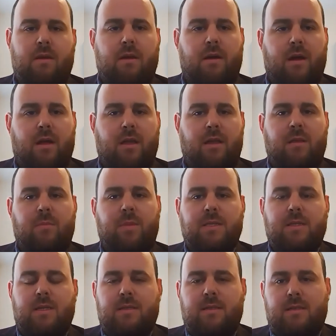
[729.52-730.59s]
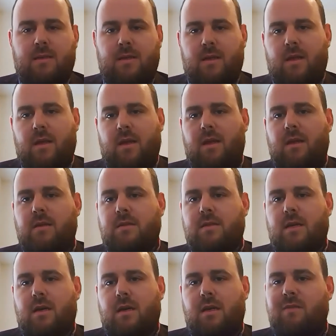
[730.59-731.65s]
uh, in the business and
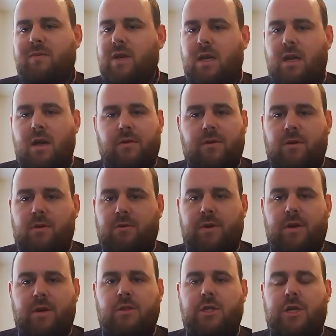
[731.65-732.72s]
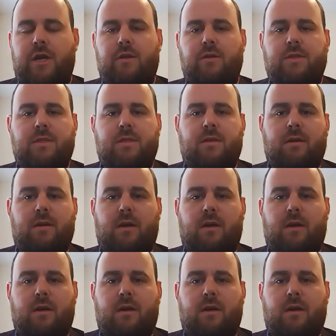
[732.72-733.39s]
uh, even in other career channels.